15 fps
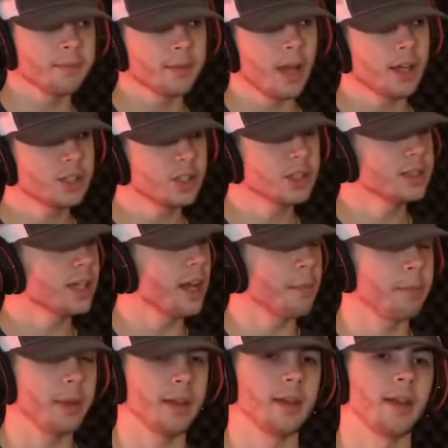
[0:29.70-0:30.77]
shouldn't say
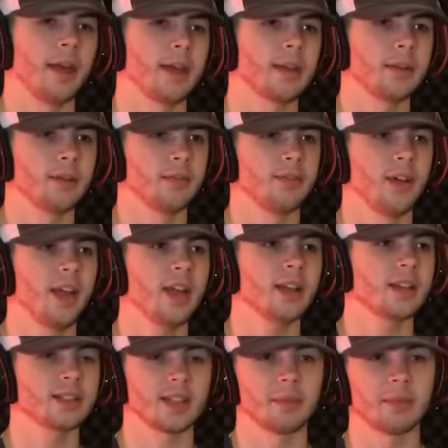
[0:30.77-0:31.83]
I've been like a fan,
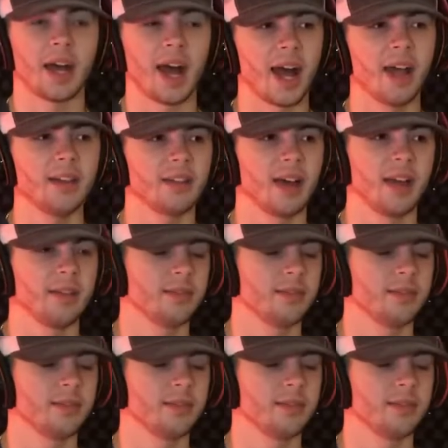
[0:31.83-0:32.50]
because I'm not. I